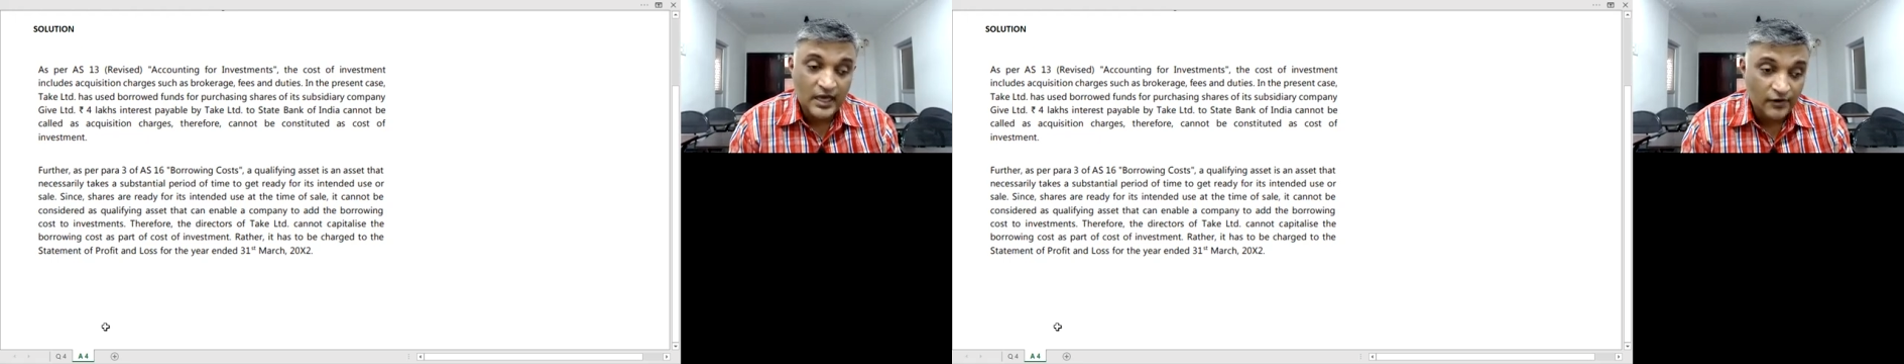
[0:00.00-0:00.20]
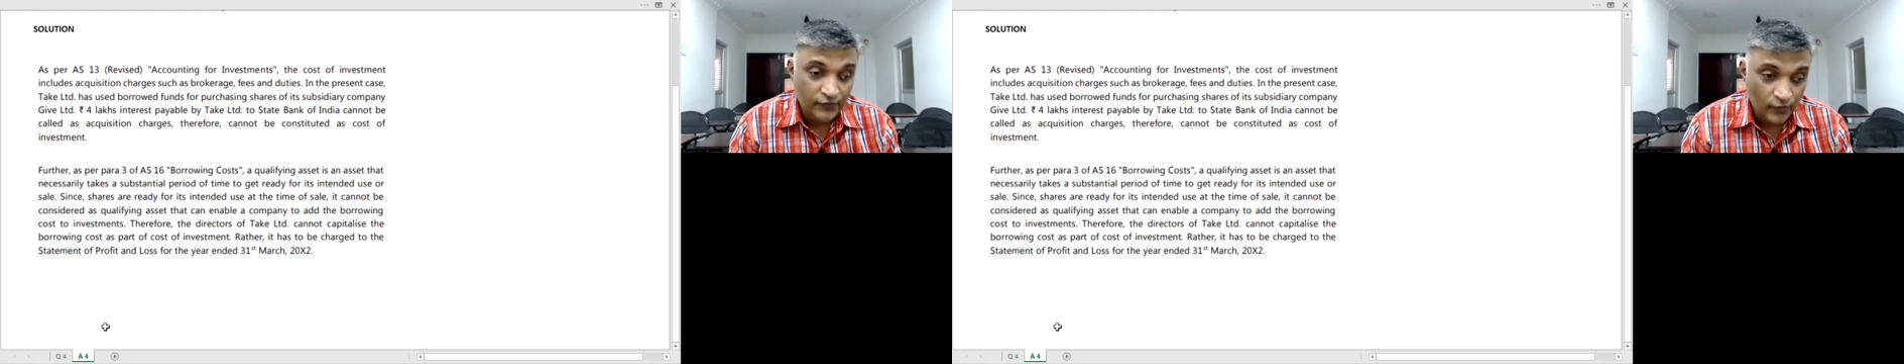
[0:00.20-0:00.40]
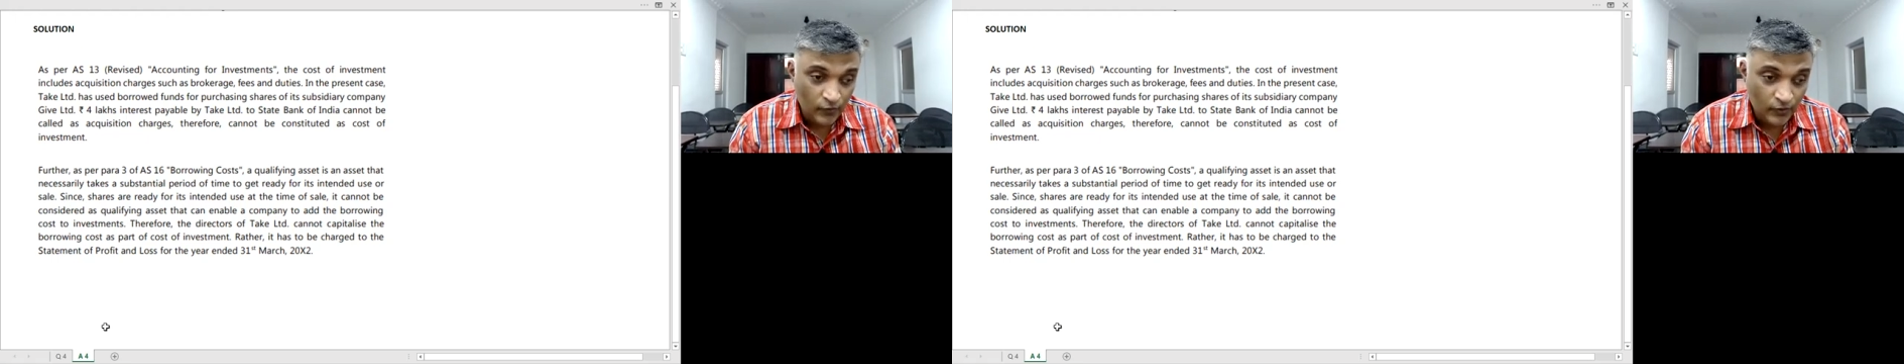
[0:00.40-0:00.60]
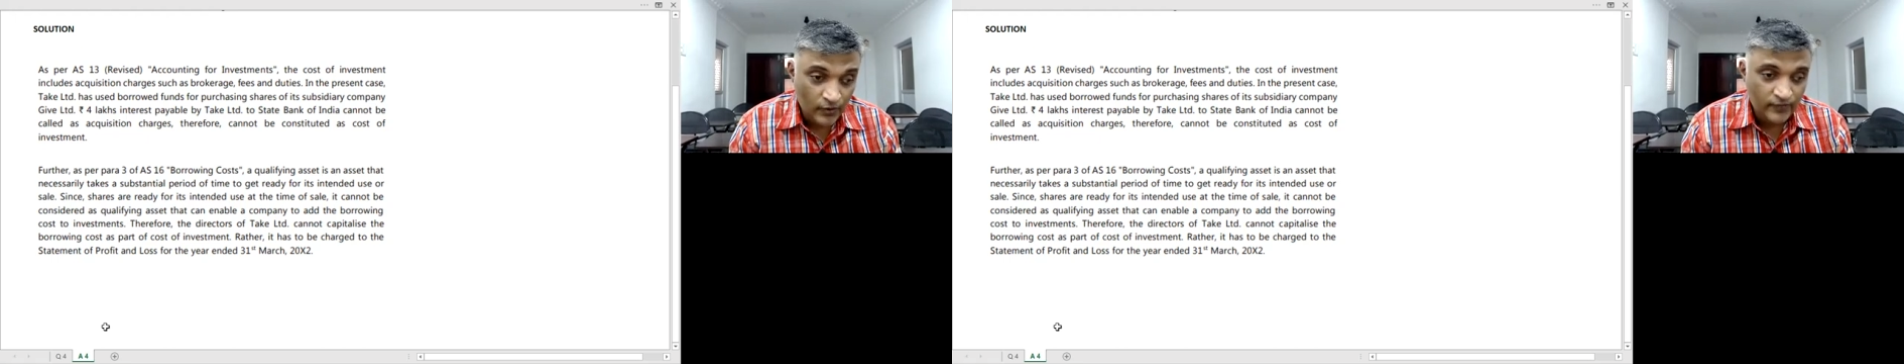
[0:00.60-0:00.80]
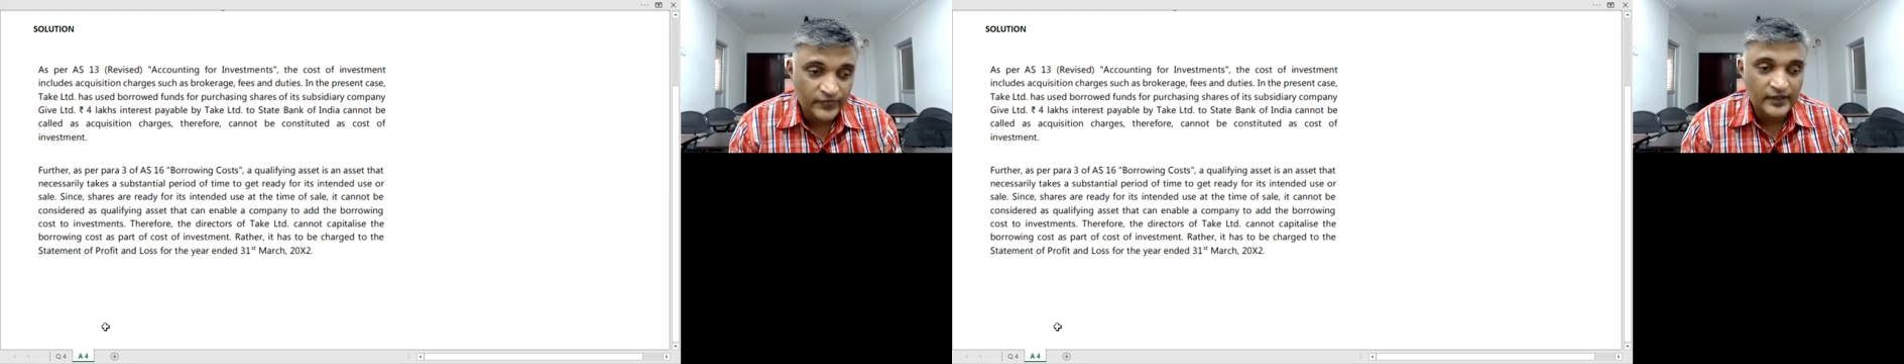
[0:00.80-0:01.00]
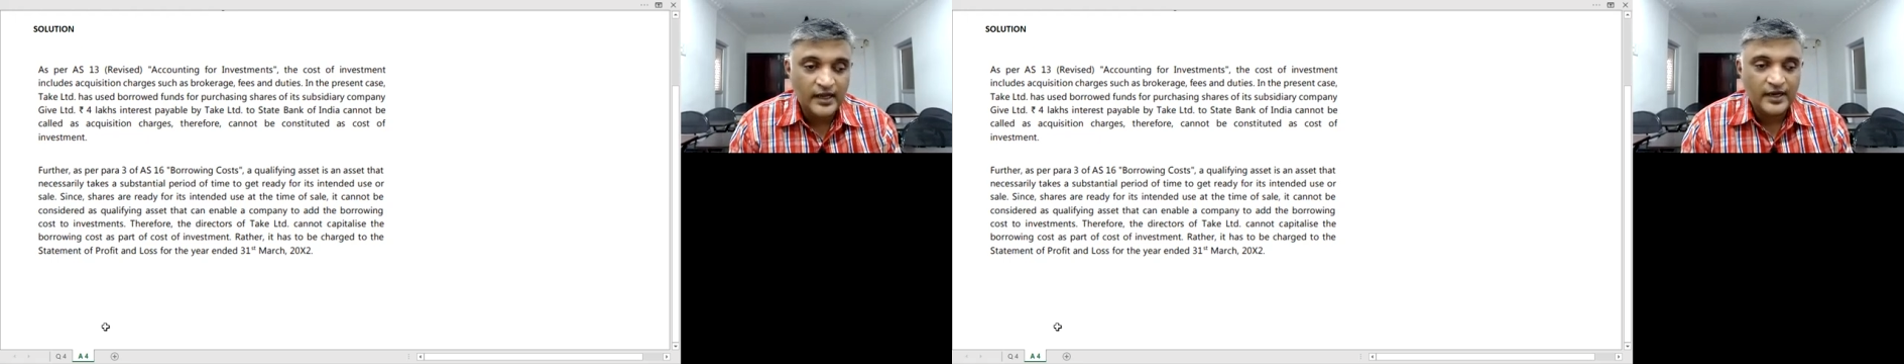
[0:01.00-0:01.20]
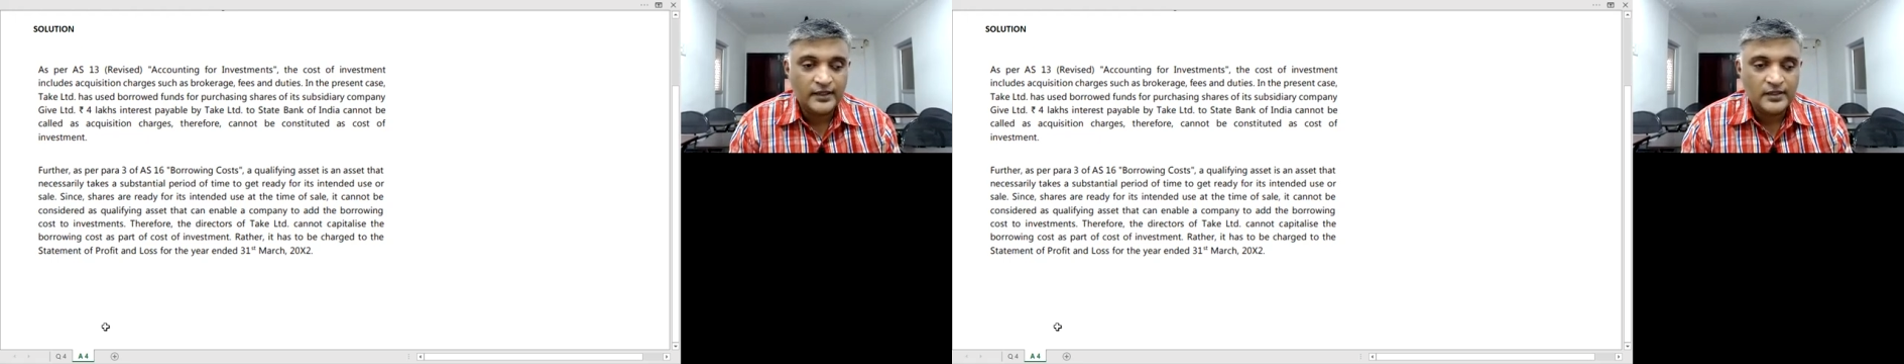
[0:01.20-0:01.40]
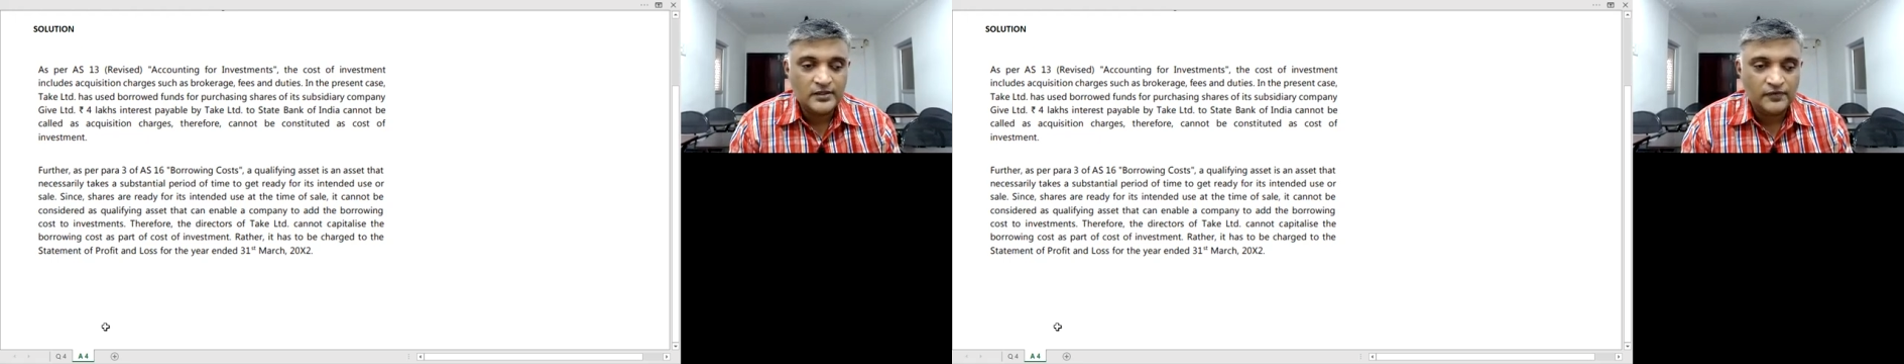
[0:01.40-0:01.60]
Therefore, the
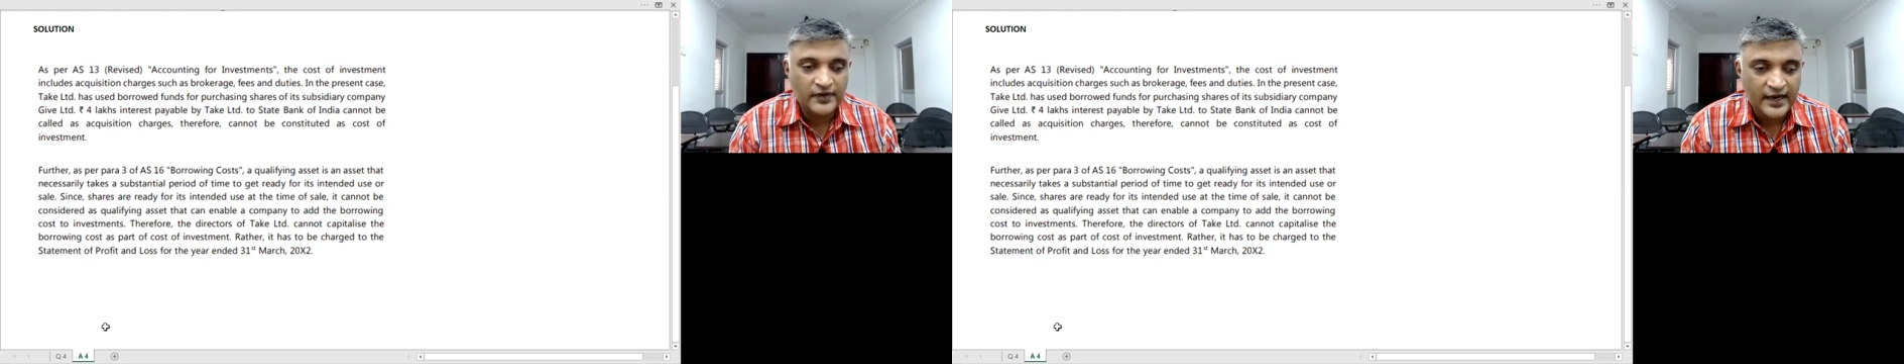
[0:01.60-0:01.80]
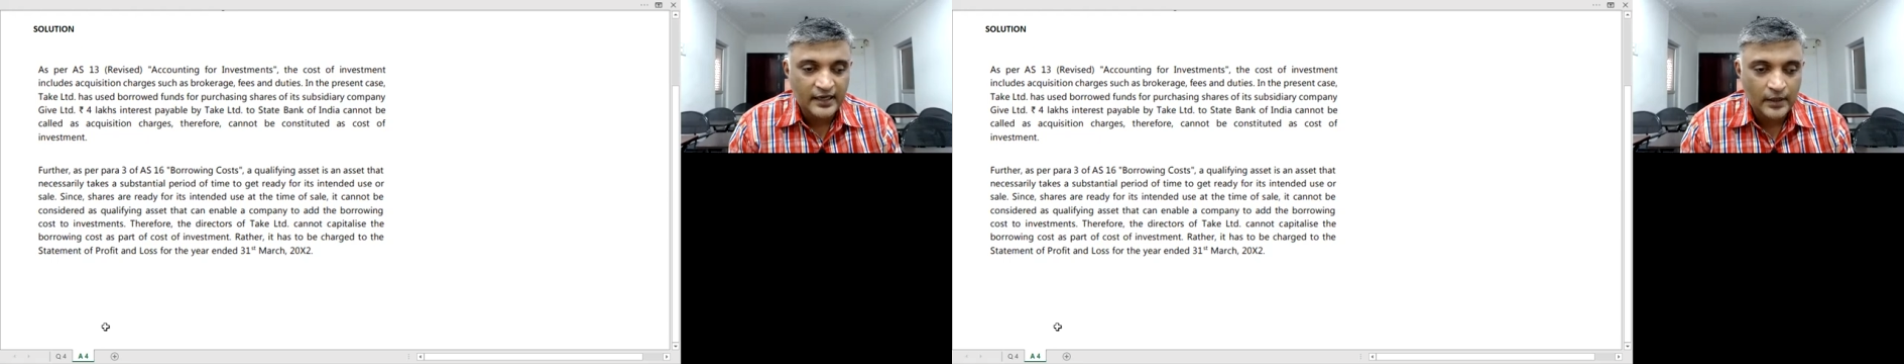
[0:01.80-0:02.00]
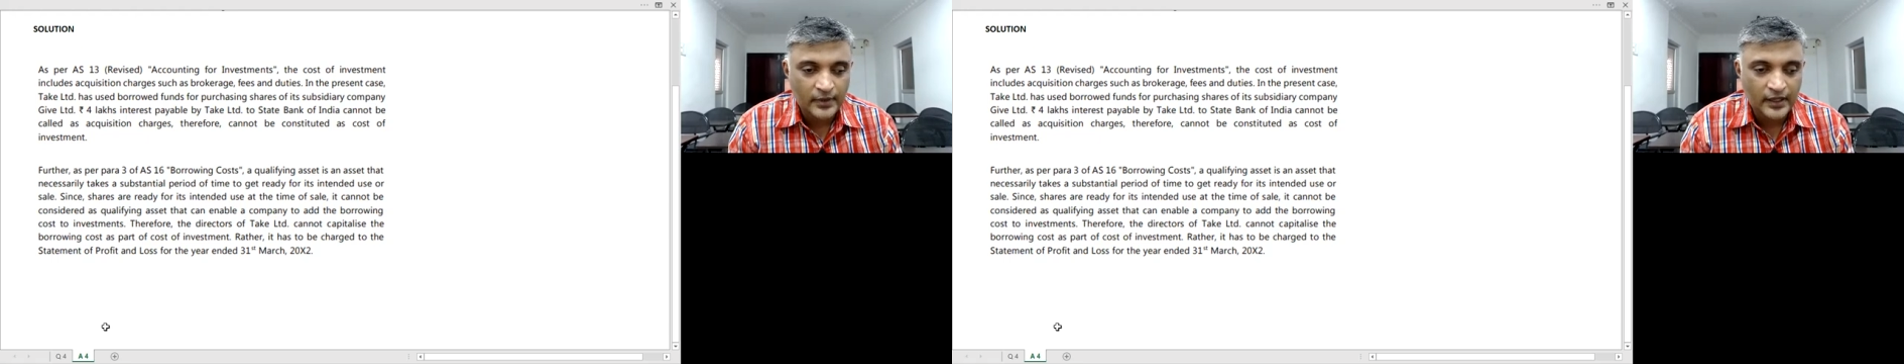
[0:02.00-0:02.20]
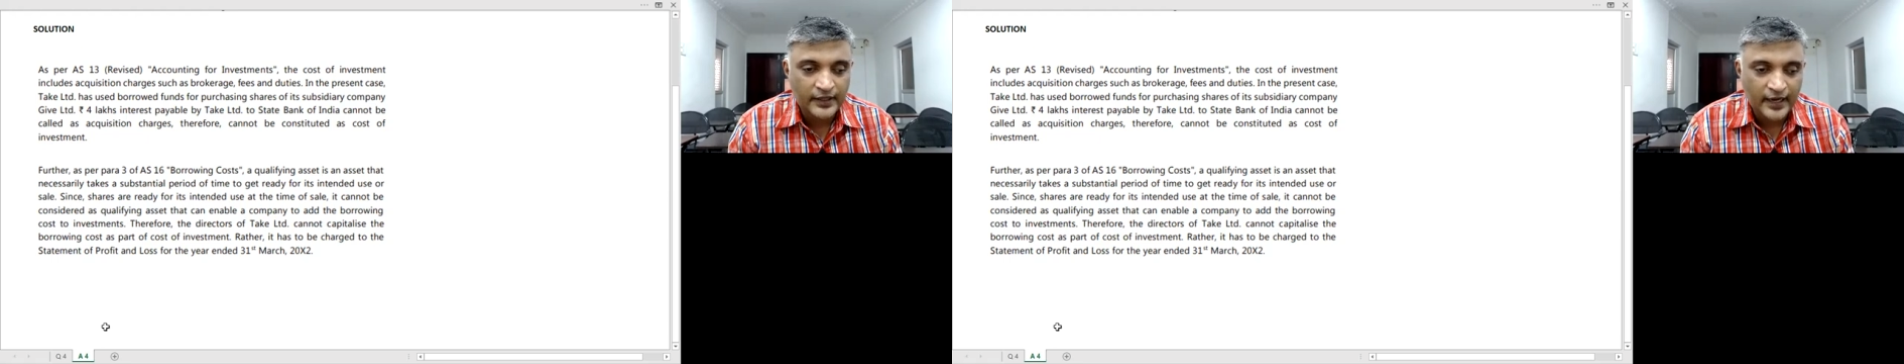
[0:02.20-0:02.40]
directors of Take Limited